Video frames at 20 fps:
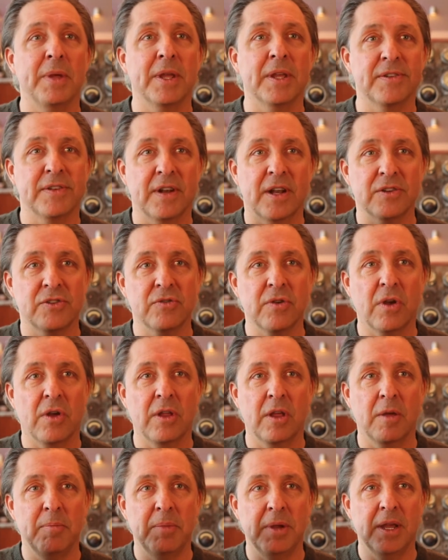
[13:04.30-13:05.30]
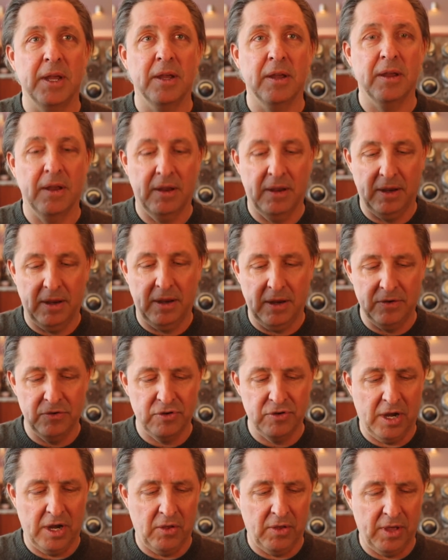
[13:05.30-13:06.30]
because in Australia, being in
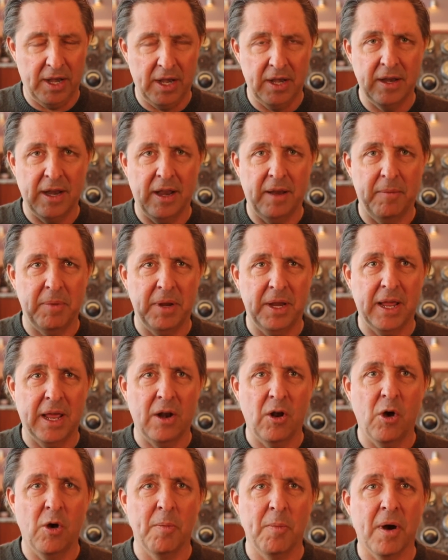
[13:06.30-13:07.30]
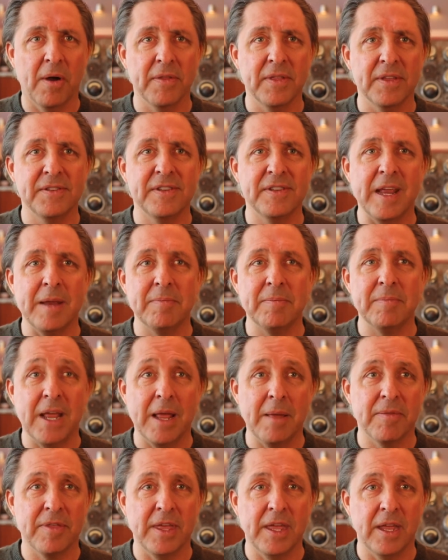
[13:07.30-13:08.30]
jail and being at home are the same
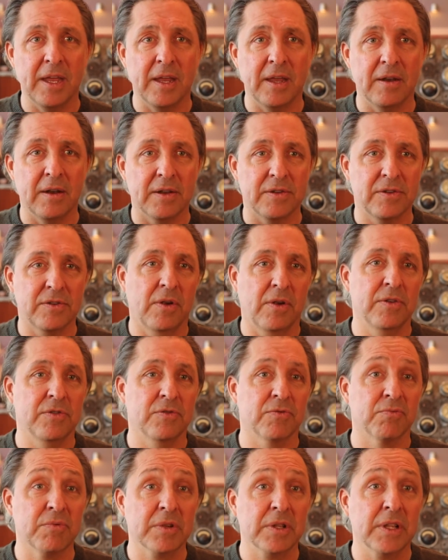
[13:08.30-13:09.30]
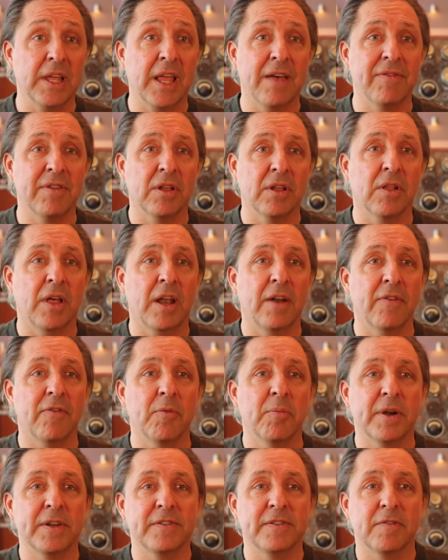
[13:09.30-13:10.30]
damn thing. And Australia is really having a lot of
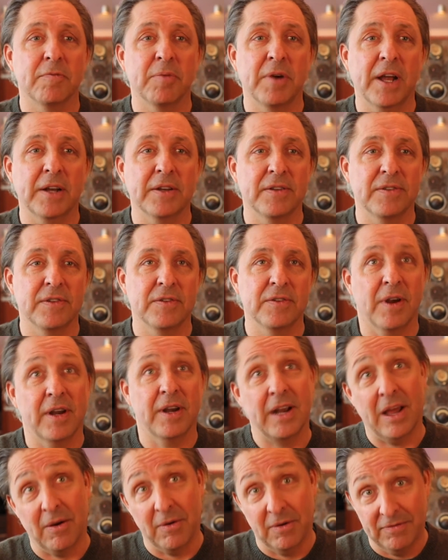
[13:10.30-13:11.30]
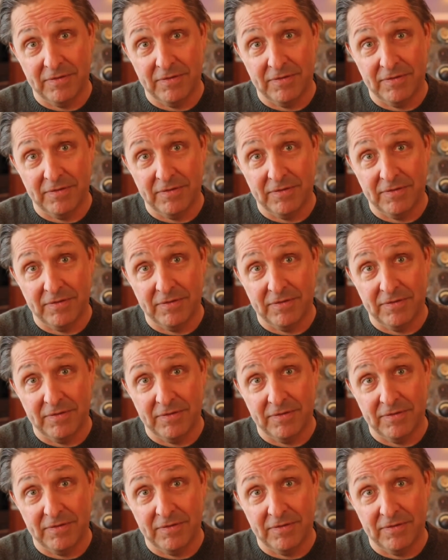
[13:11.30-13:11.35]
oppressive practices right now.